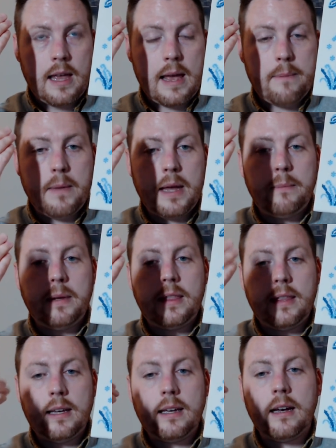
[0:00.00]
made me
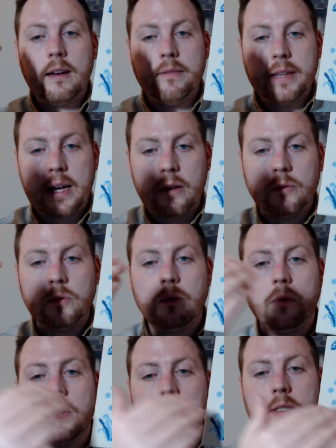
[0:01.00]
think of the
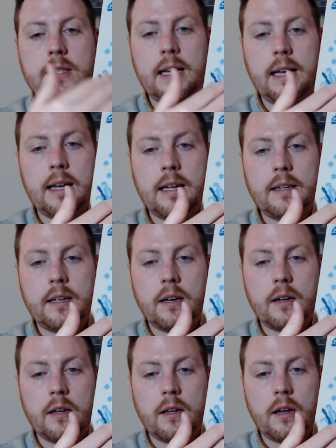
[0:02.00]
outdoors, and
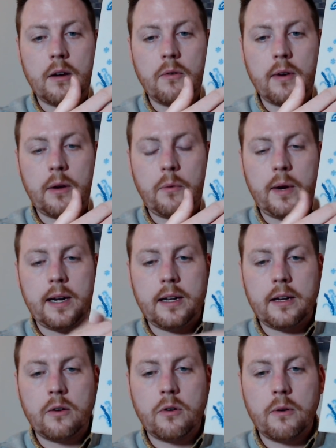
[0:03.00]
a great way to
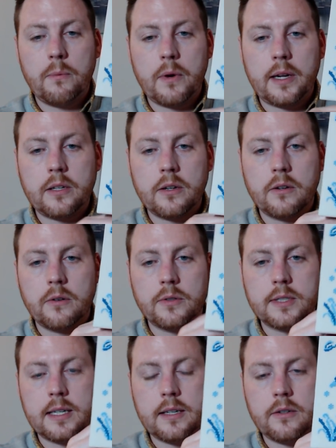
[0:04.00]
incorporate
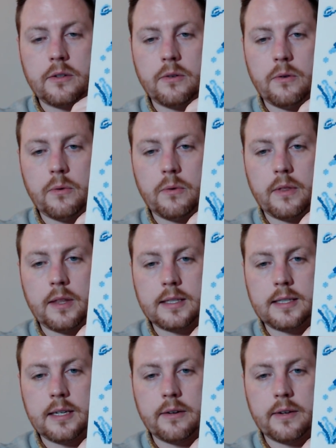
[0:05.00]
turtles into the
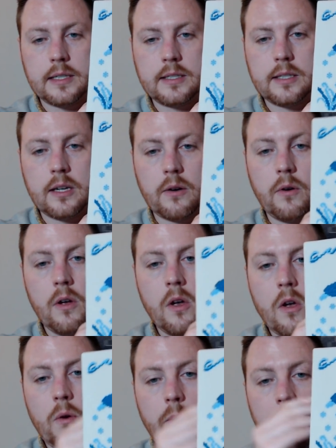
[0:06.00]
series. So
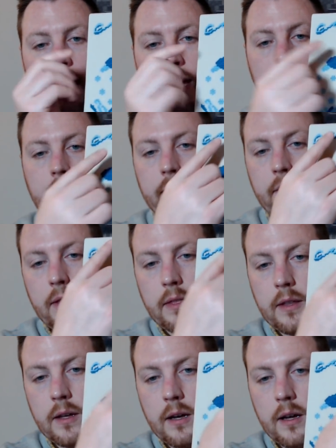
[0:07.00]
we have
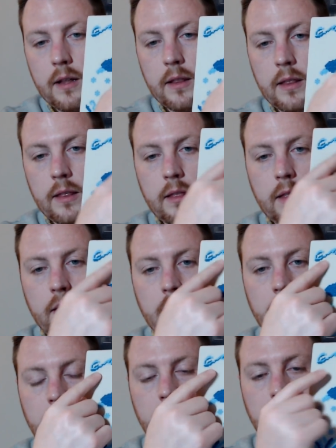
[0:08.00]
the
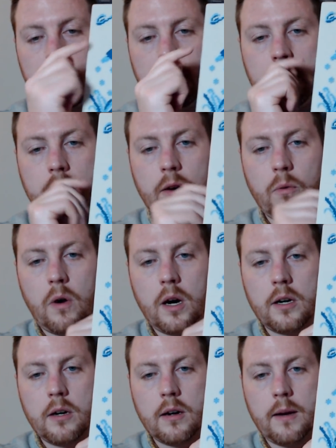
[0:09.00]

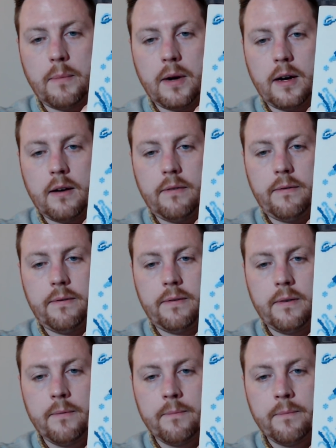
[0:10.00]
water above,
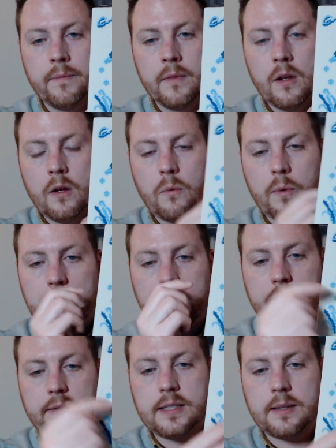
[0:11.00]
we
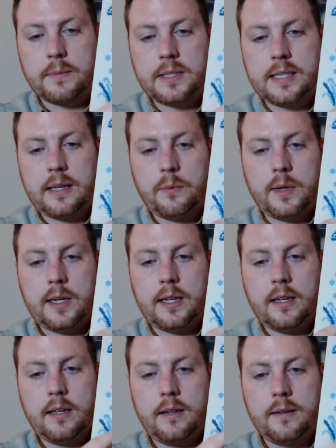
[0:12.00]
have some seaweed,